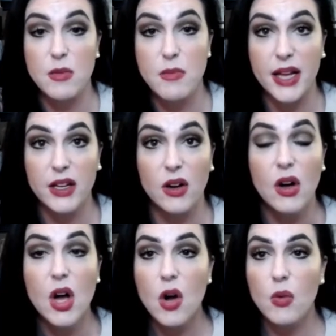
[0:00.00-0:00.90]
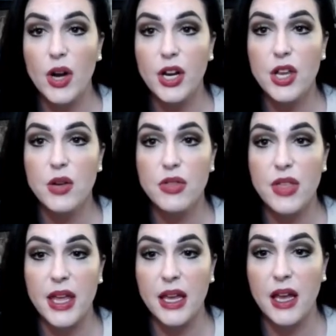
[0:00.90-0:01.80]
So Michael, what do you
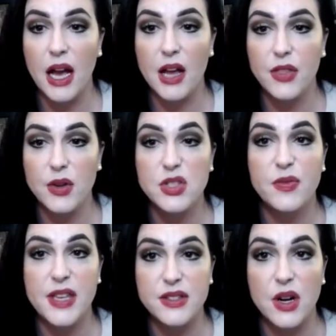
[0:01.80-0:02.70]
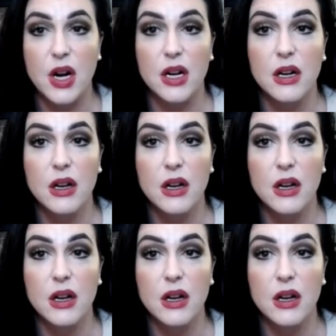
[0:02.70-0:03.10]
think fees are?